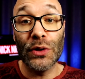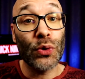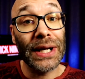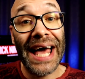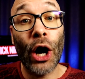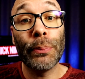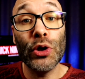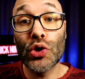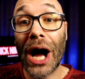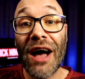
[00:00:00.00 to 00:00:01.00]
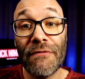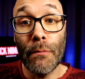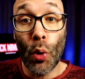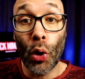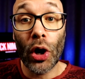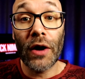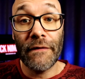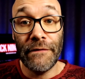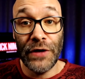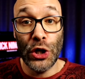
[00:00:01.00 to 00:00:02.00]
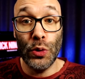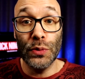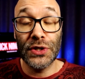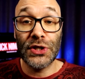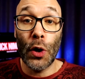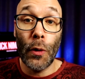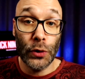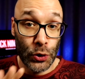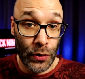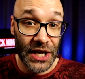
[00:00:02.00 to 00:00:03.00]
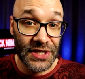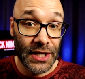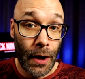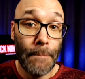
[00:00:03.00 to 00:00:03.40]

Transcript: is going to help you drive more views. So do this.